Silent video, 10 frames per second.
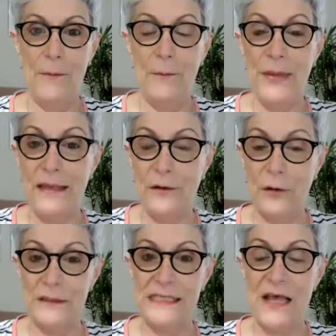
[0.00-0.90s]

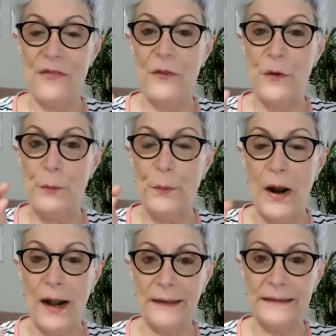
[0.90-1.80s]
Because the
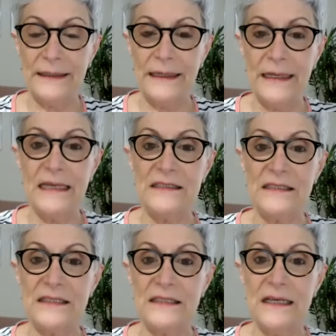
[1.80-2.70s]
part
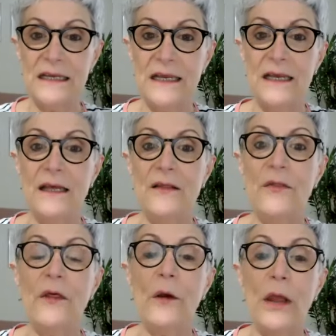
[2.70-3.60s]
is
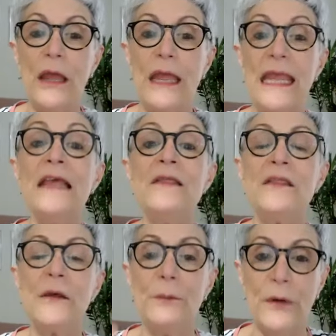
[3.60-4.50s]
in
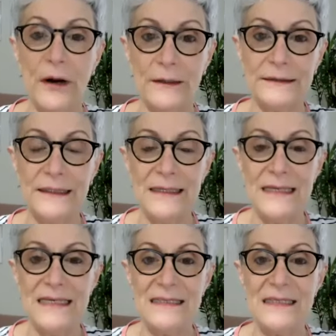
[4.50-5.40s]
the part
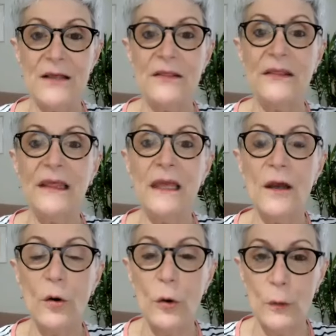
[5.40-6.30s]
is the
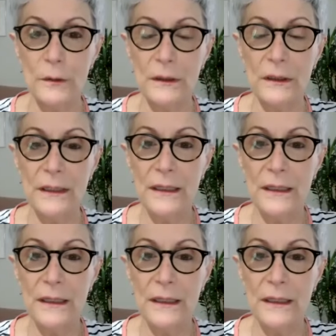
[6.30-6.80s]
whole.